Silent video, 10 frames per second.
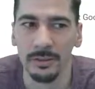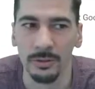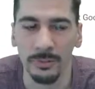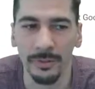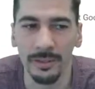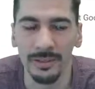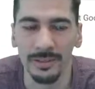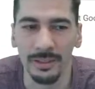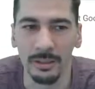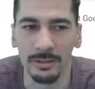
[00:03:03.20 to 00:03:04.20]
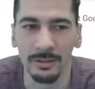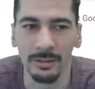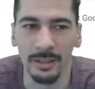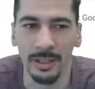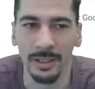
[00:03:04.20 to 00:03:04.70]
So if there are
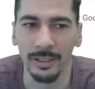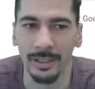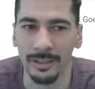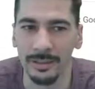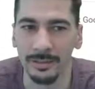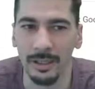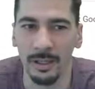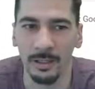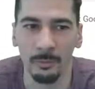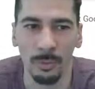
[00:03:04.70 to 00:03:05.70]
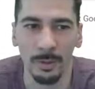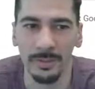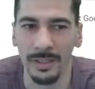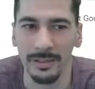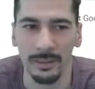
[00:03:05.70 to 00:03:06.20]
certain like uh,
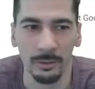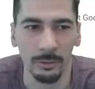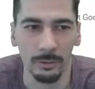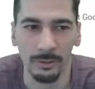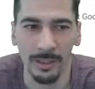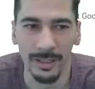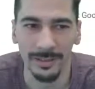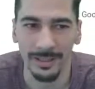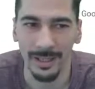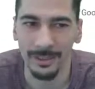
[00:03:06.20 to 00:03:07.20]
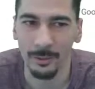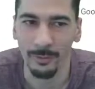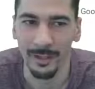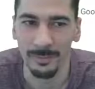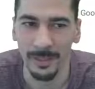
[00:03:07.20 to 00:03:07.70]
websites that you utilize, like I know
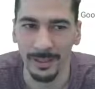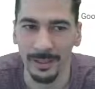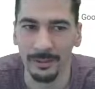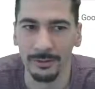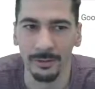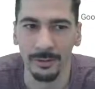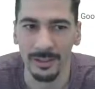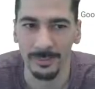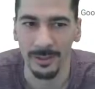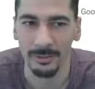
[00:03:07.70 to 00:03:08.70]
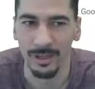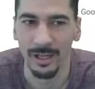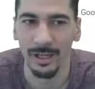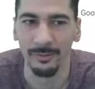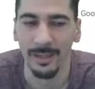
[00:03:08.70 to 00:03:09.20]
that's my calendar, that's my
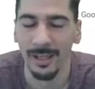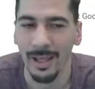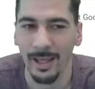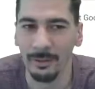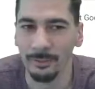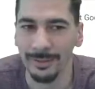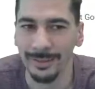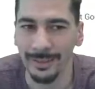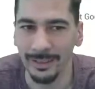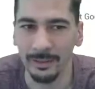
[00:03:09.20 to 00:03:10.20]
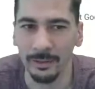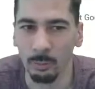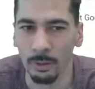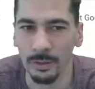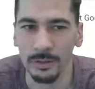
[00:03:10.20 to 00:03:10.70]
drive. I don't need the
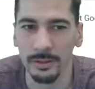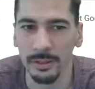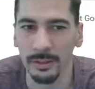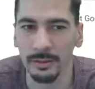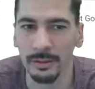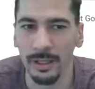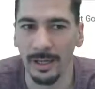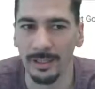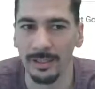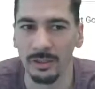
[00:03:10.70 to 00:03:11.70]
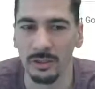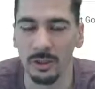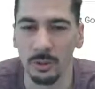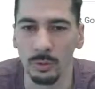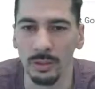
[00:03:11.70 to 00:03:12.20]
words on there. I can actually
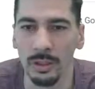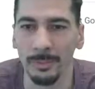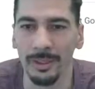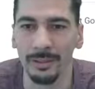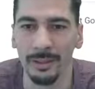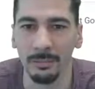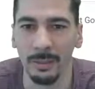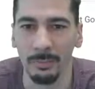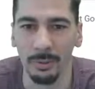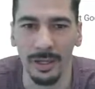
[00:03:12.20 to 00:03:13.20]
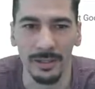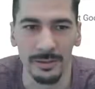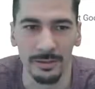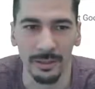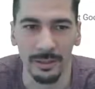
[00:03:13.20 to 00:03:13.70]
shorten up and clean up my
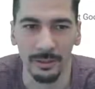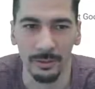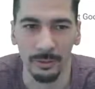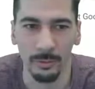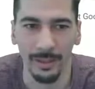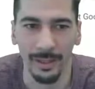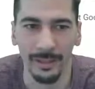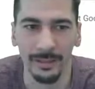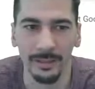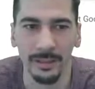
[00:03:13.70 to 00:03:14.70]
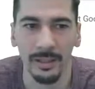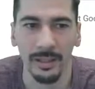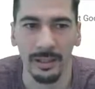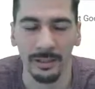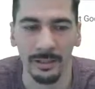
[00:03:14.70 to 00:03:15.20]
browser and do that
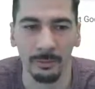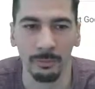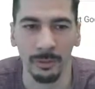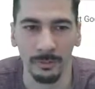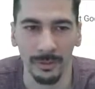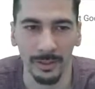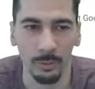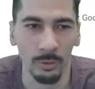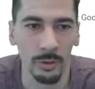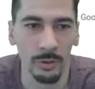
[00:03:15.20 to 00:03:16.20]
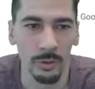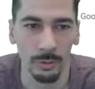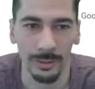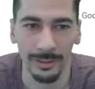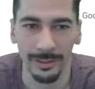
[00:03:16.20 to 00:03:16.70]
and get rid of it, or
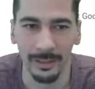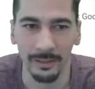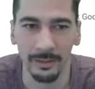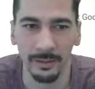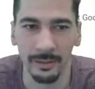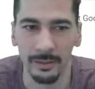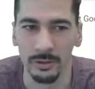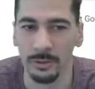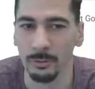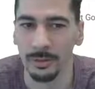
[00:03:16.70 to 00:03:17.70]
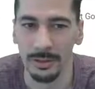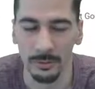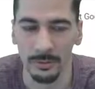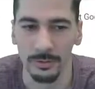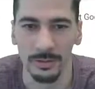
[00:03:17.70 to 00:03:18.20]
shorten it down and just do
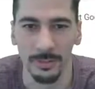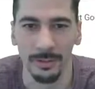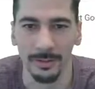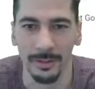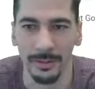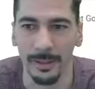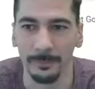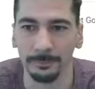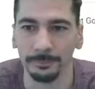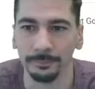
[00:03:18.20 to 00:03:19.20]
initials or something like that.